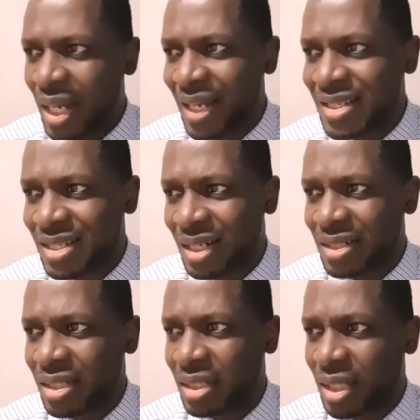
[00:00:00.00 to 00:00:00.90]

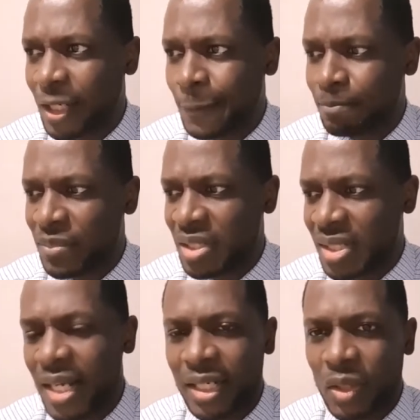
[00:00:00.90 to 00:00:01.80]
started
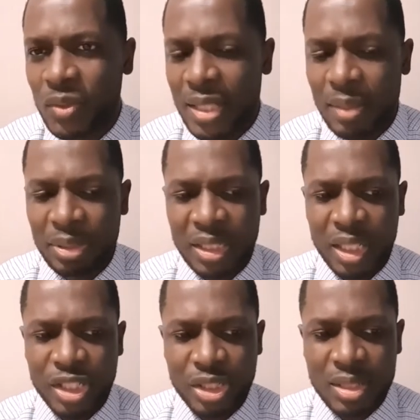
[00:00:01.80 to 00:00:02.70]
sending out
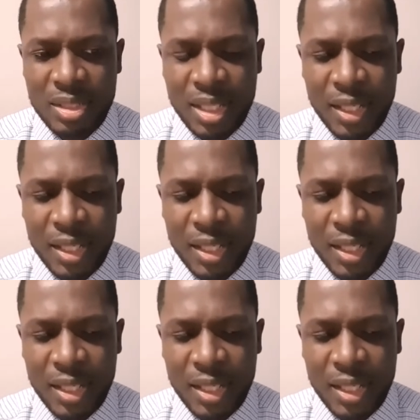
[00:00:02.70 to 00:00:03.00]
applications,